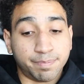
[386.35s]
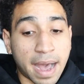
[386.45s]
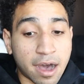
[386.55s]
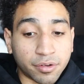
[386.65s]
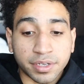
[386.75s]

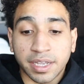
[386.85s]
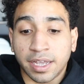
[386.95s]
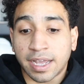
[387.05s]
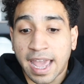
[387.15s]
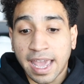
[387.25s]

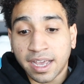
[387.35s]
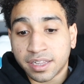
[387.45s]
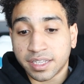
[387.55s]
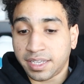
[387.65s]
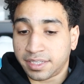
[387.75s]
bounding, hang
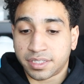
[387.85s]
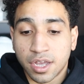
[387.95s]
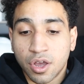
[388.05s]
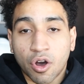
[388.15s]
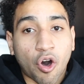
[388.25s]
clings,
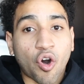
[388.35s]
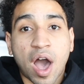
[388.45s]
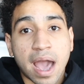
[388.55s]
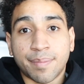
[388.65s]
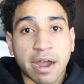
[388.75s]
all
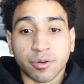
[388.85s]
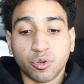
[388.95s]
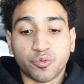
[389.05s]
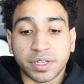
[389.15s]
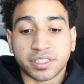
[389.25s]
high power
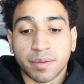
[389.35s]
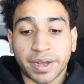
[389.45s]
movements.